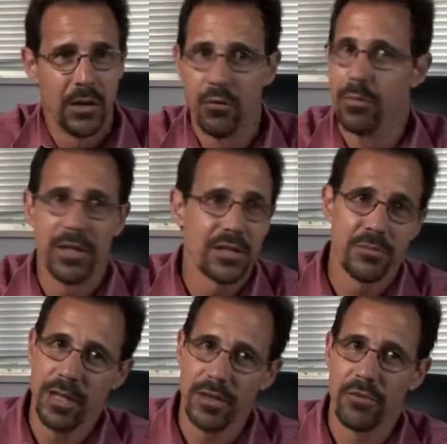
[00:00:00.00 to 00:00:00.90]
Well, Miss
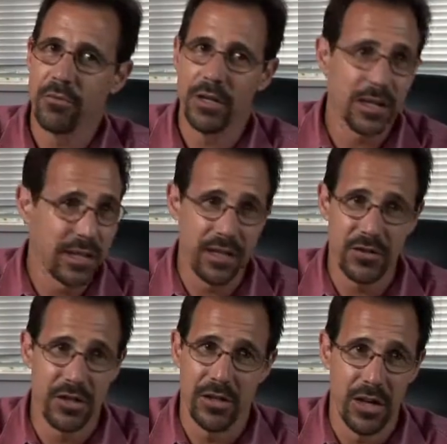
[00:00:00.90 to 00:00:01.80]
Smith really
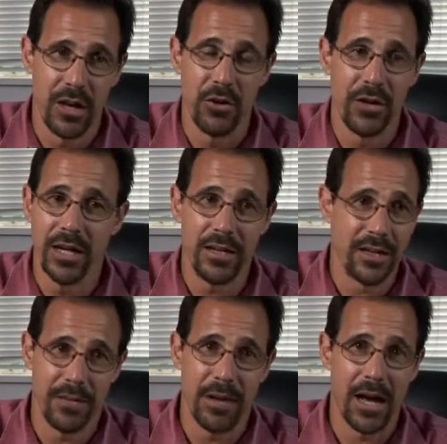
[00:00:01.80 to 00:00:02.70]
doesn't know
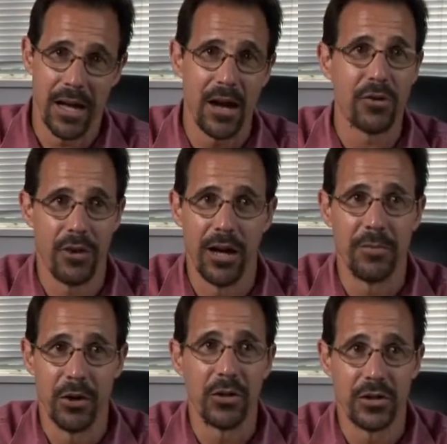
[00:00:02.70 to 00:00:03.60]
anything about how
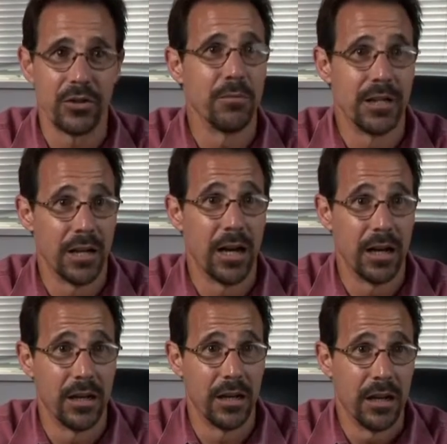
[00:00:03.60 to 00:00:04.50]
crown molding should be
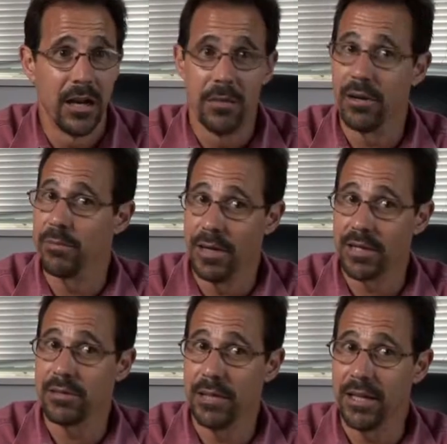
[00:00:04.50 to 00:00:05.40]
done. But
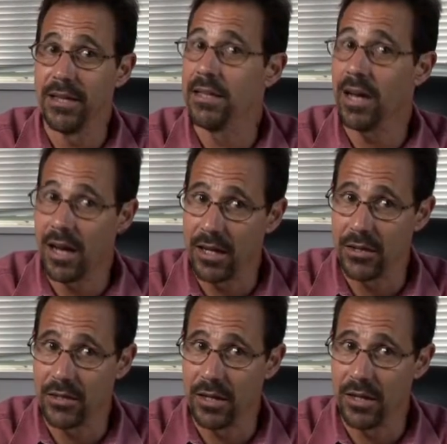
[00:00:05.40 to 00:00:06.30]
Miss Smith
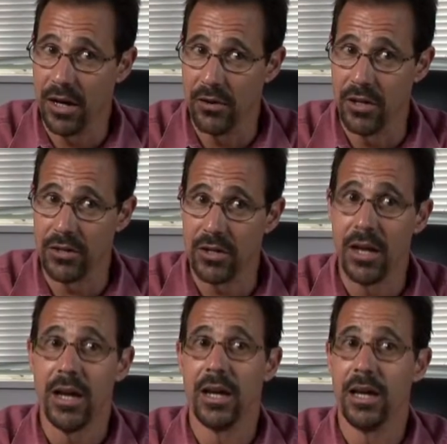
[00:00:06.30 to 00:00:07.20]
does notice
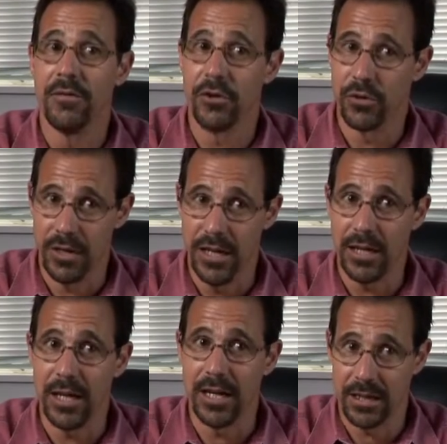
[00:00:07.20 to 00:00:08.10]
if you're
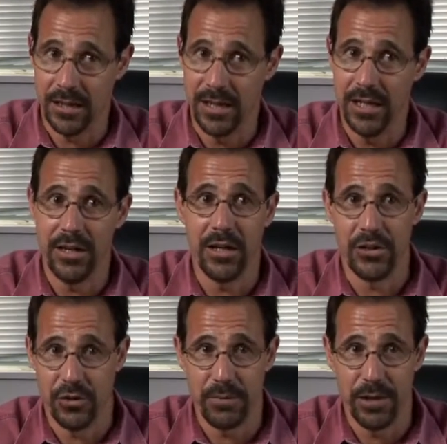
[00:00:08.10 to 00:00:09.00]
neat and clean
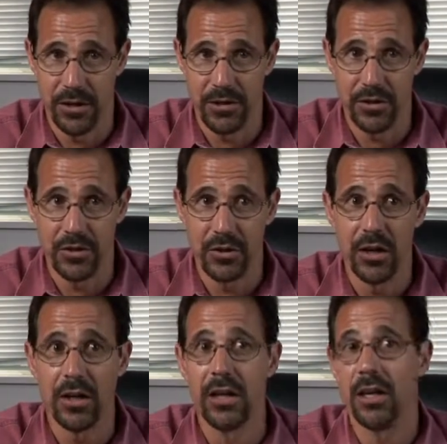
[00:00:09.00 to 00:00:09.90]
and your appearance is
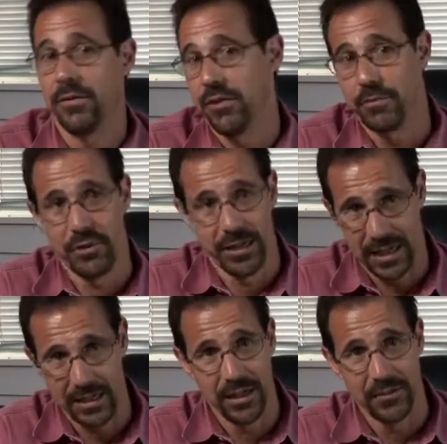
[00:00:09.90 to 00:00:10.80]
good, if you
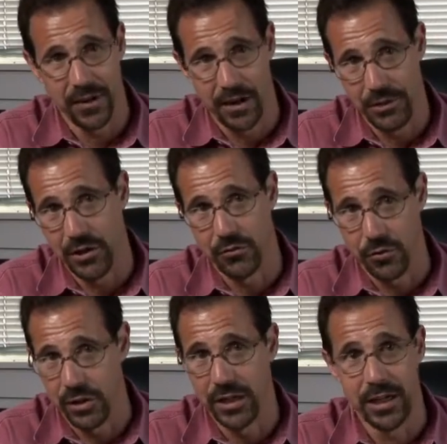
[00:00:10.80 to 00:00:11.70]
protect the environment you're
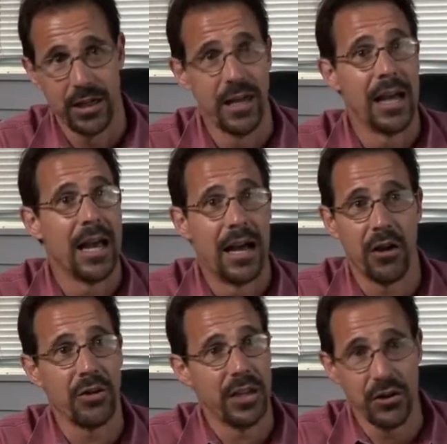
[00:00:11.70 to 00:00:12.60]
working in,
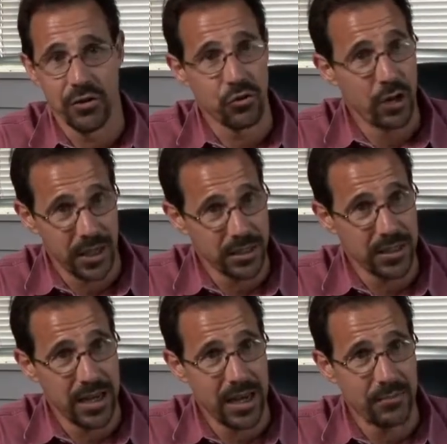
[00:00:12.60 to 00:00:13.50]
how neat your truck is
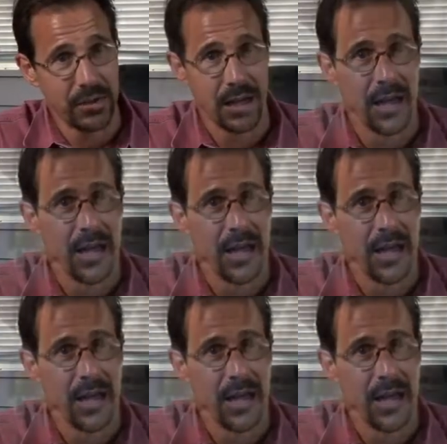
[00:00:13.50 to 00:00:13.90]
kept.